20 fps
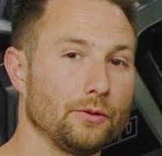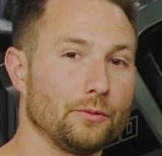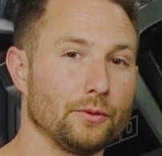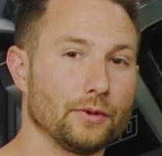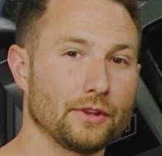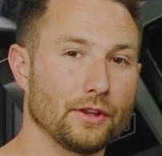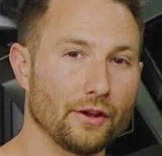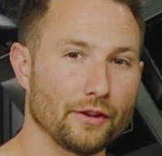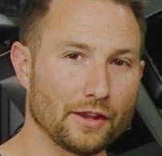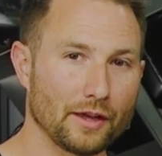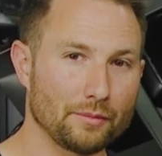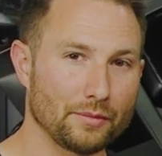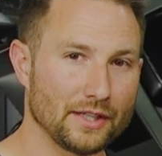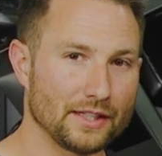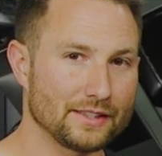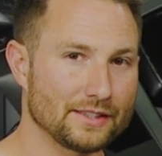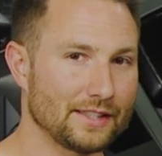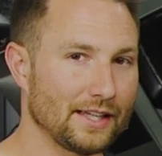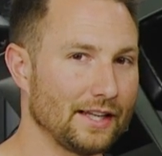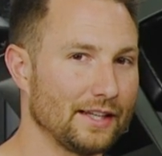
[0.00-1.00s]
with all that
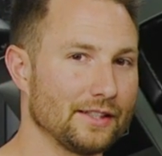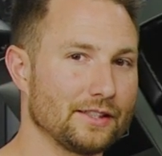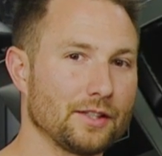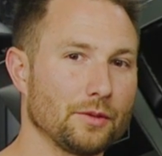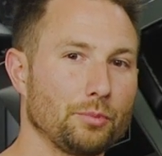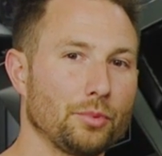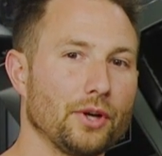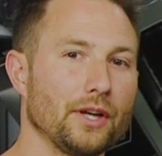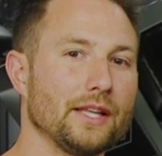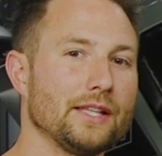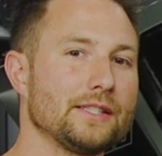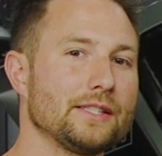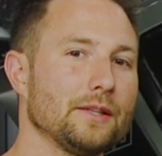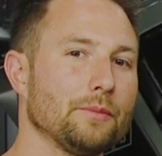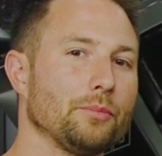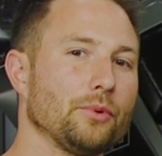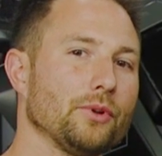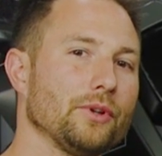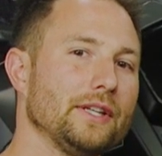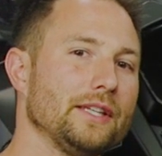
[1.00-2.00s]
being said, it's a pretty
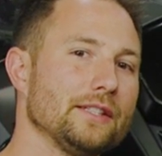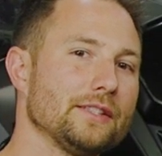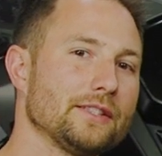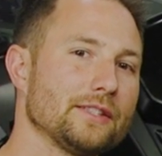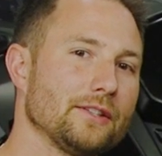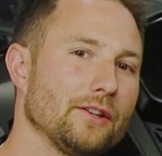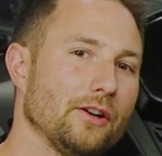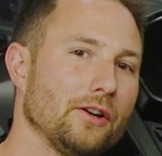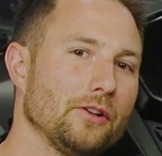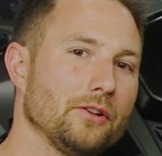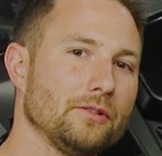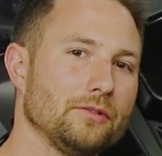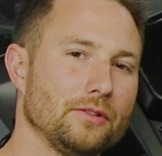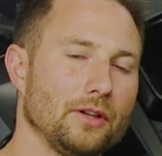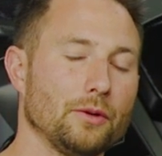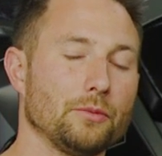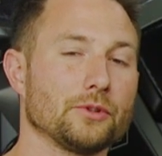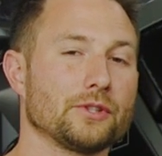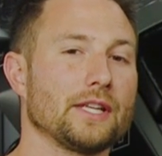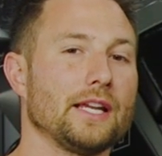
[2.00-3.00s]
simple install.
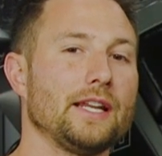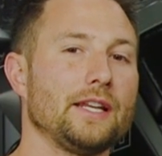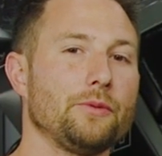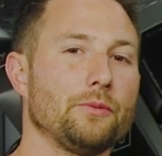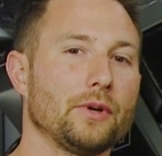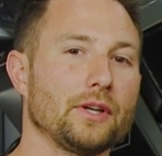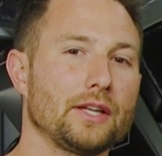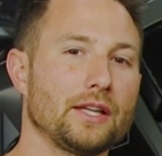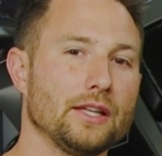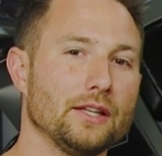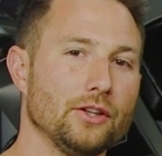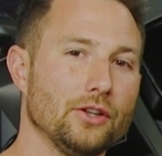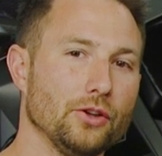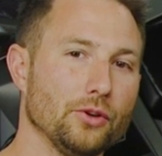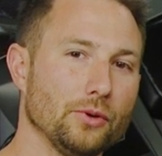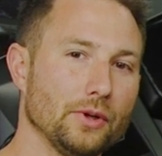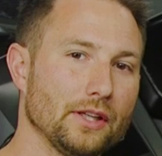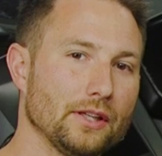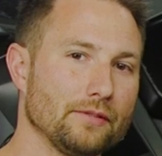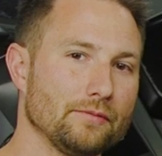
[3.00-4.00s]
Almost anyone can
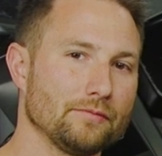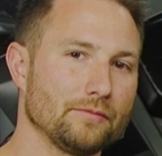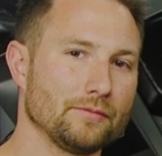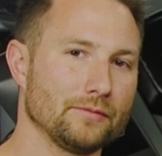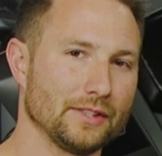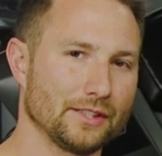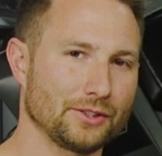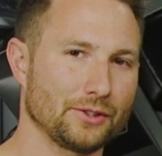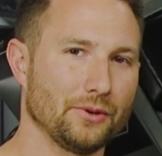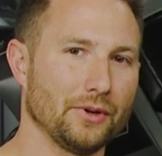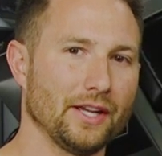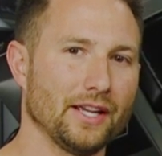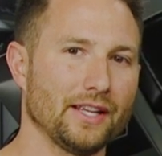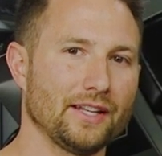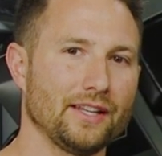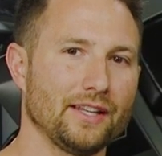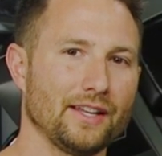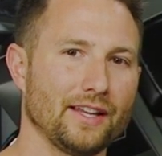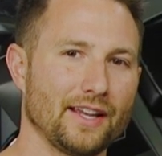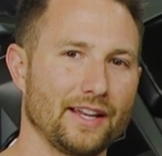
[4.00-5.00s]
do it. Let's go
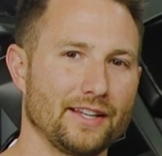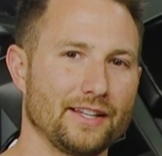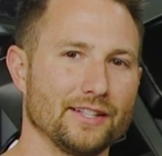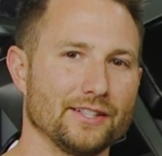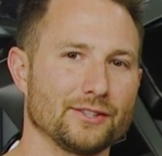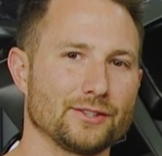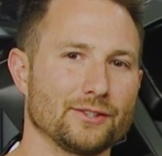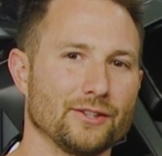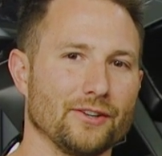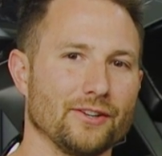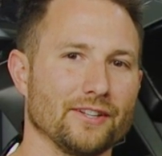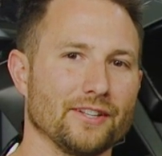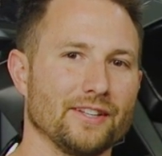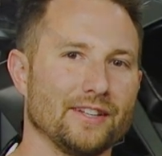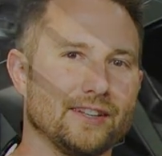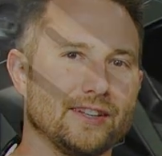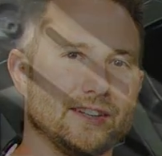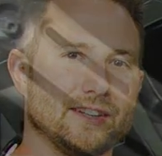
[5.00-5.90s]
ahead and get started.